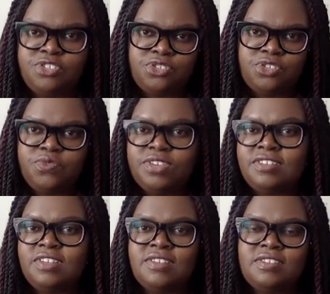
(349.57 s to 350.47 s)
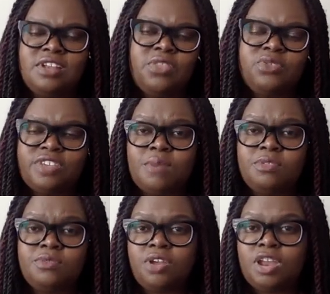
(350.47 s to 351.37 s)
visitor's visas, and other types
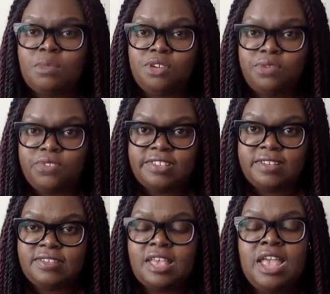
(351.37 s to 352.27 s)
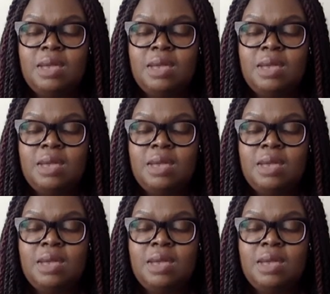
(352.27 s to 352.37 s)
of non-immigrant visas.